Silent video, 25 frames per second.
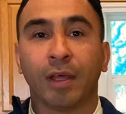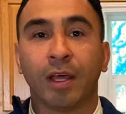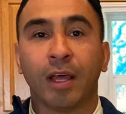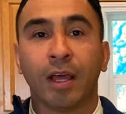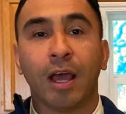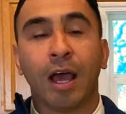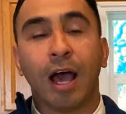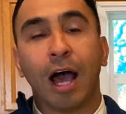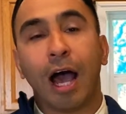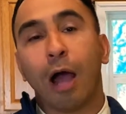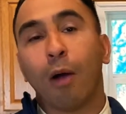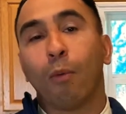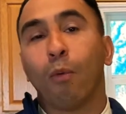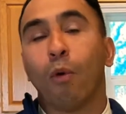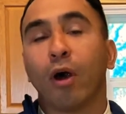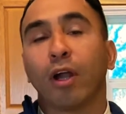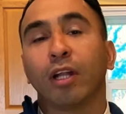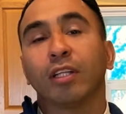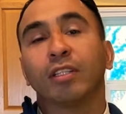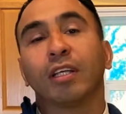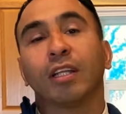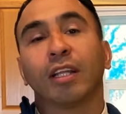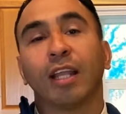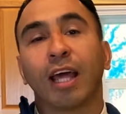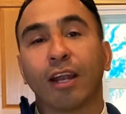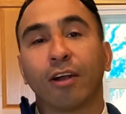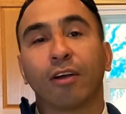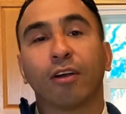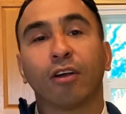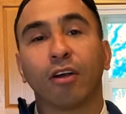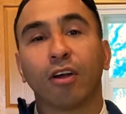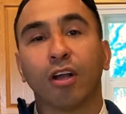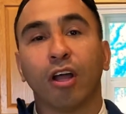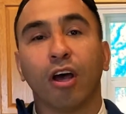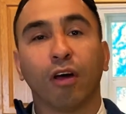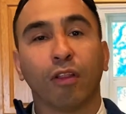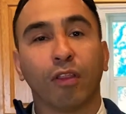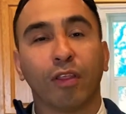I wanted to let her
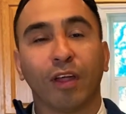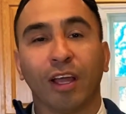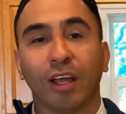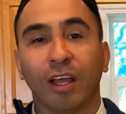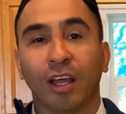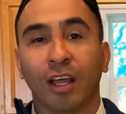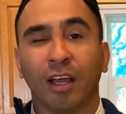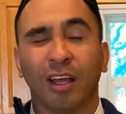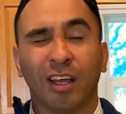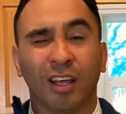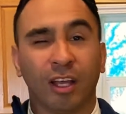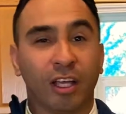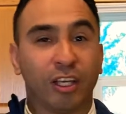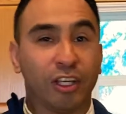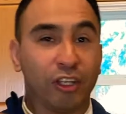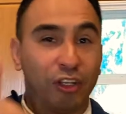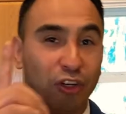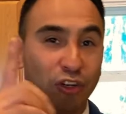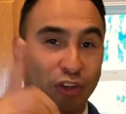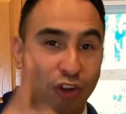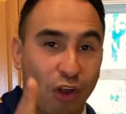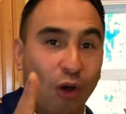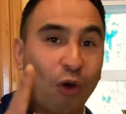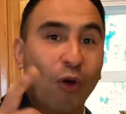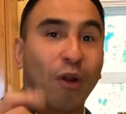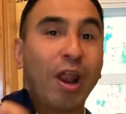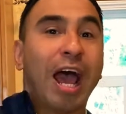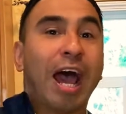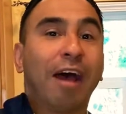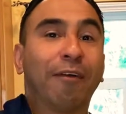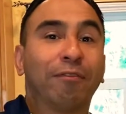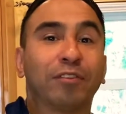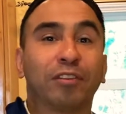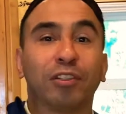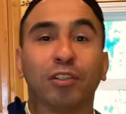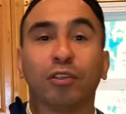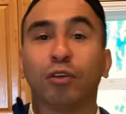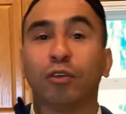know that you don't have
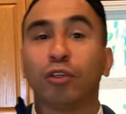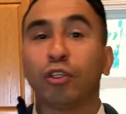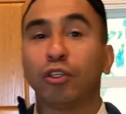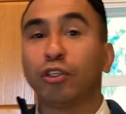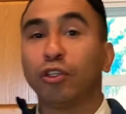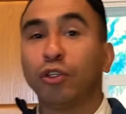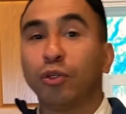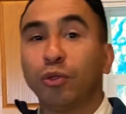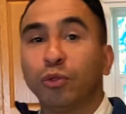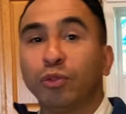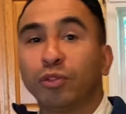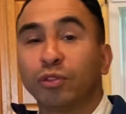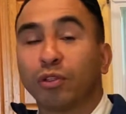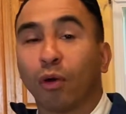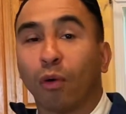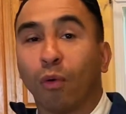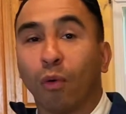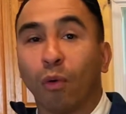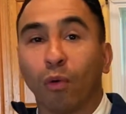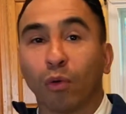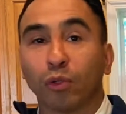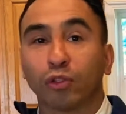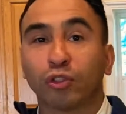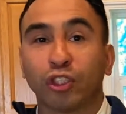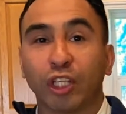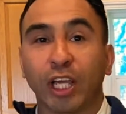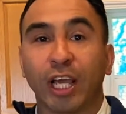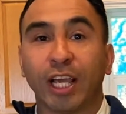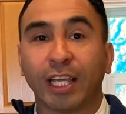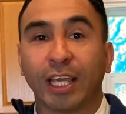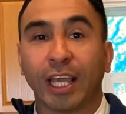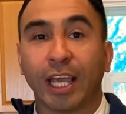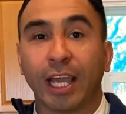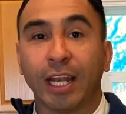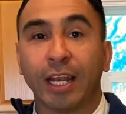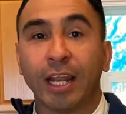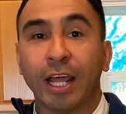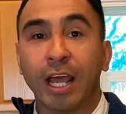to use the whole
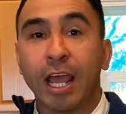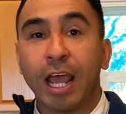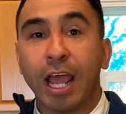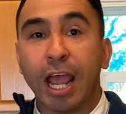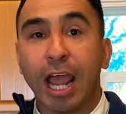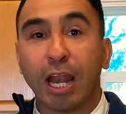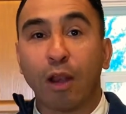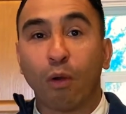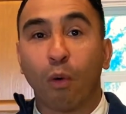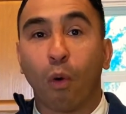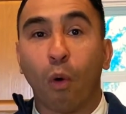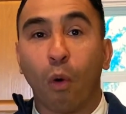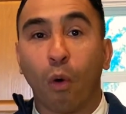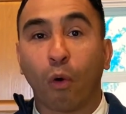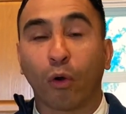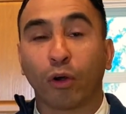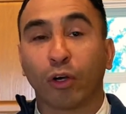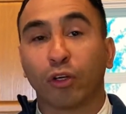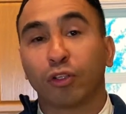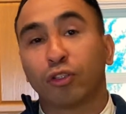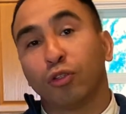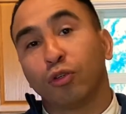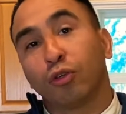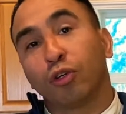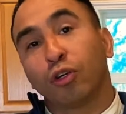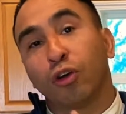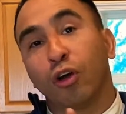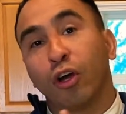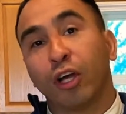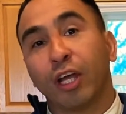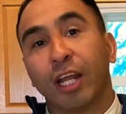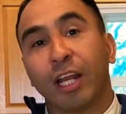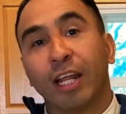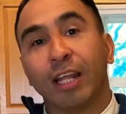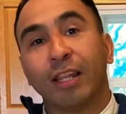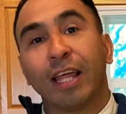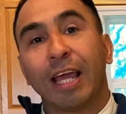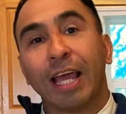chicken in order to cook it
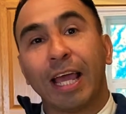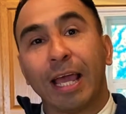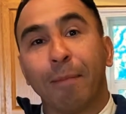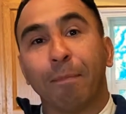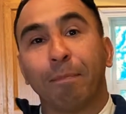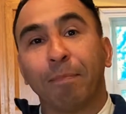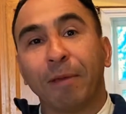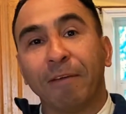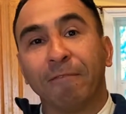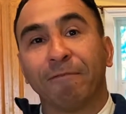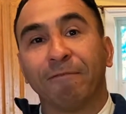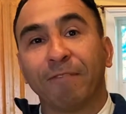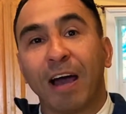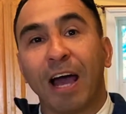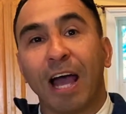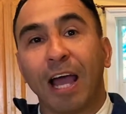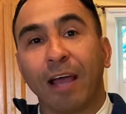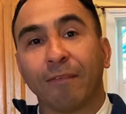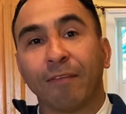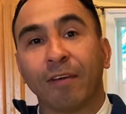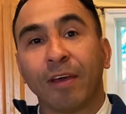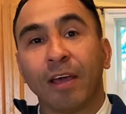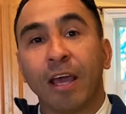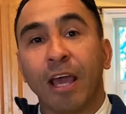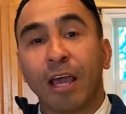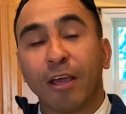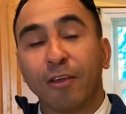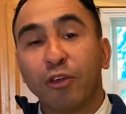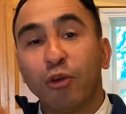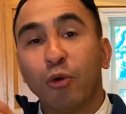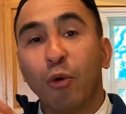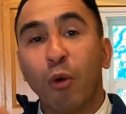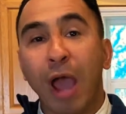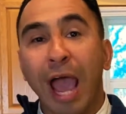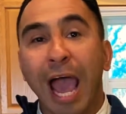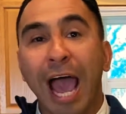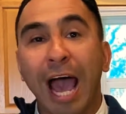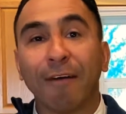in the MP5. You
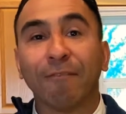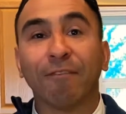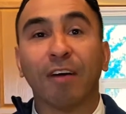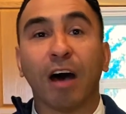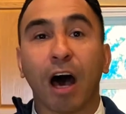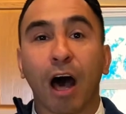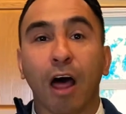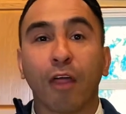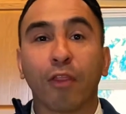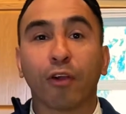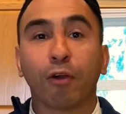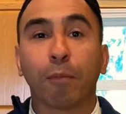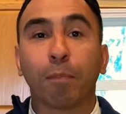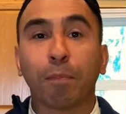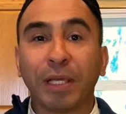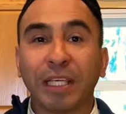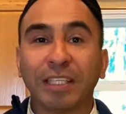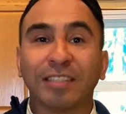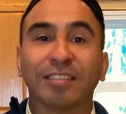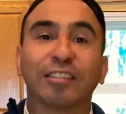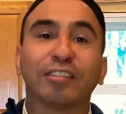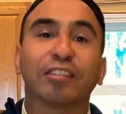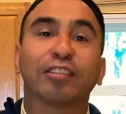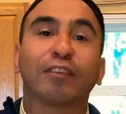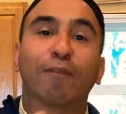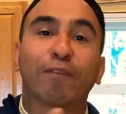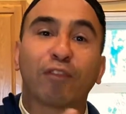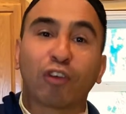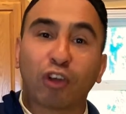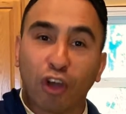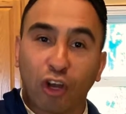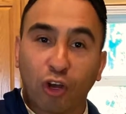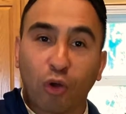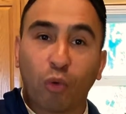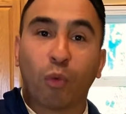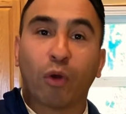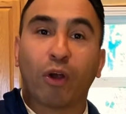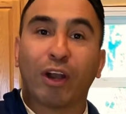have other pieces of
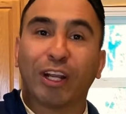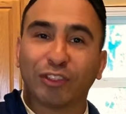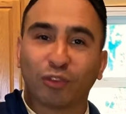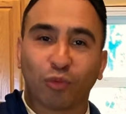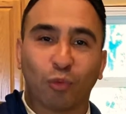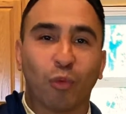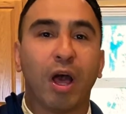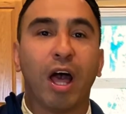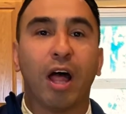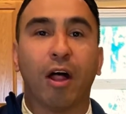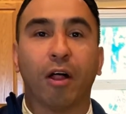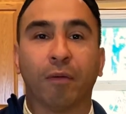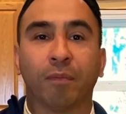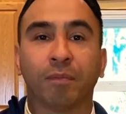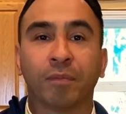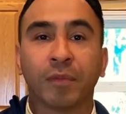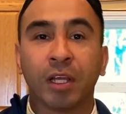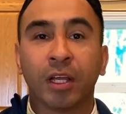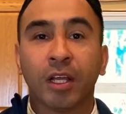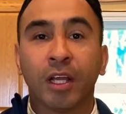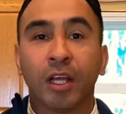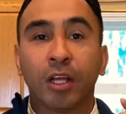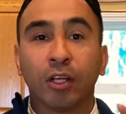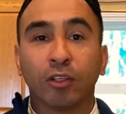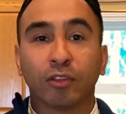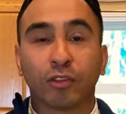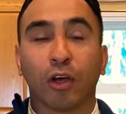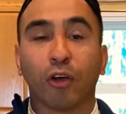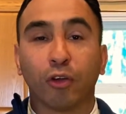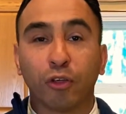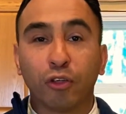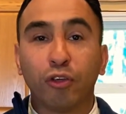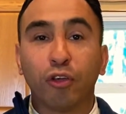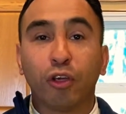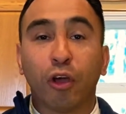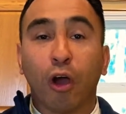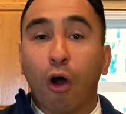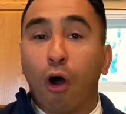cookware as well. So
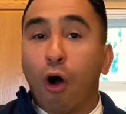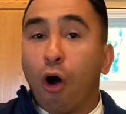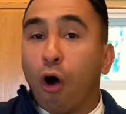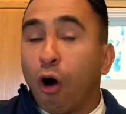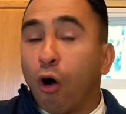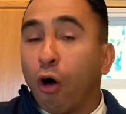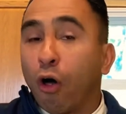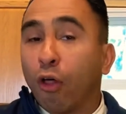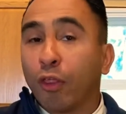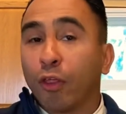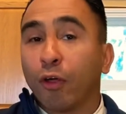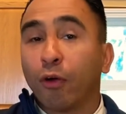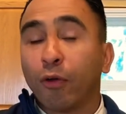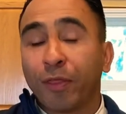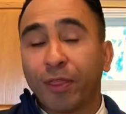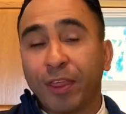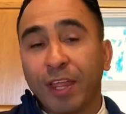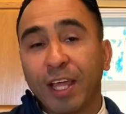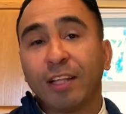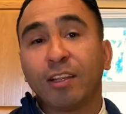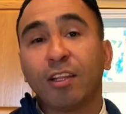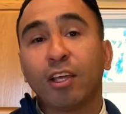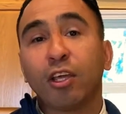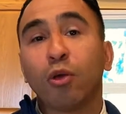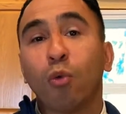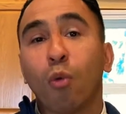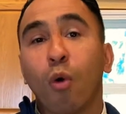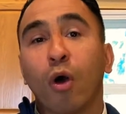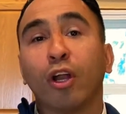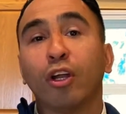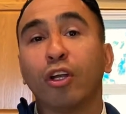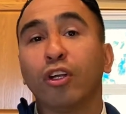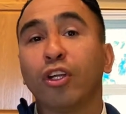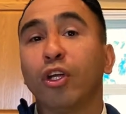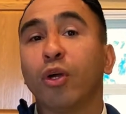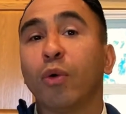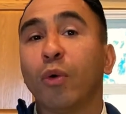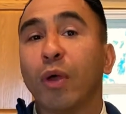all the thing that you want to
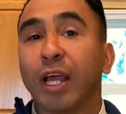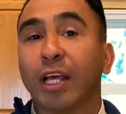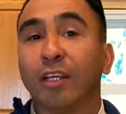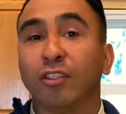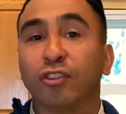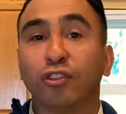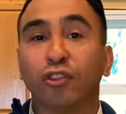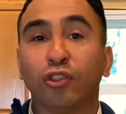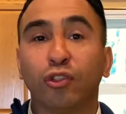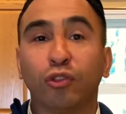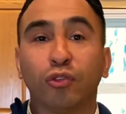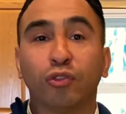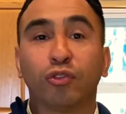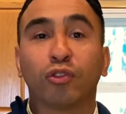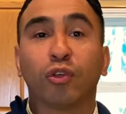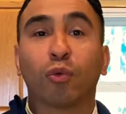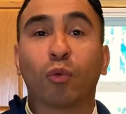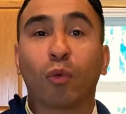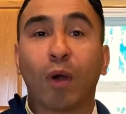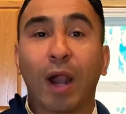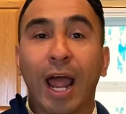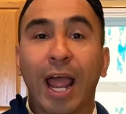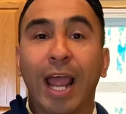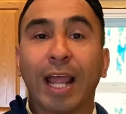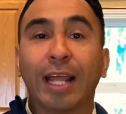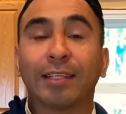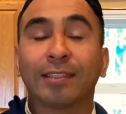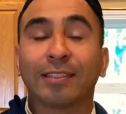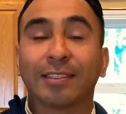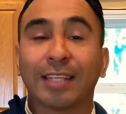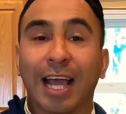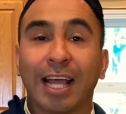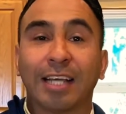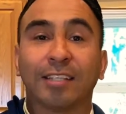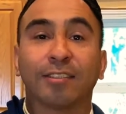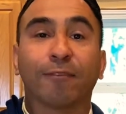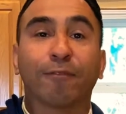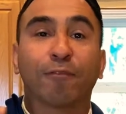do is use the right
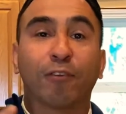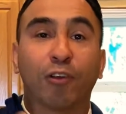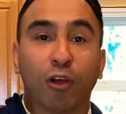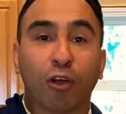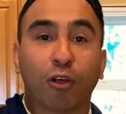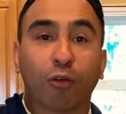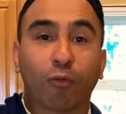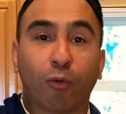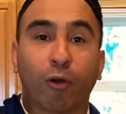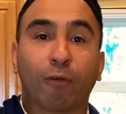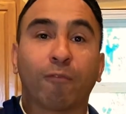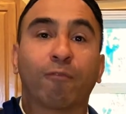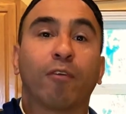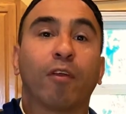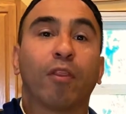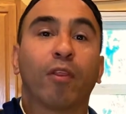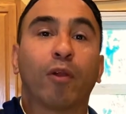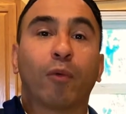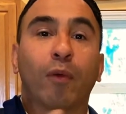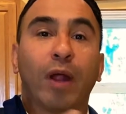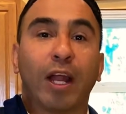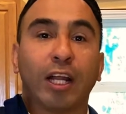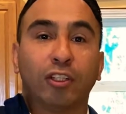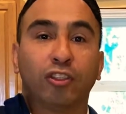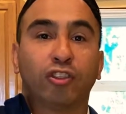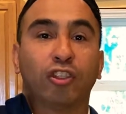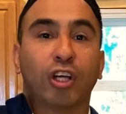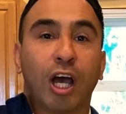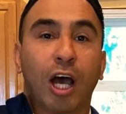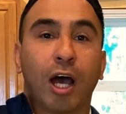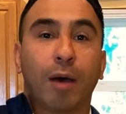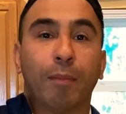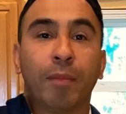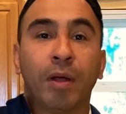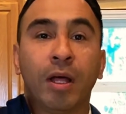size of cookware for the right job.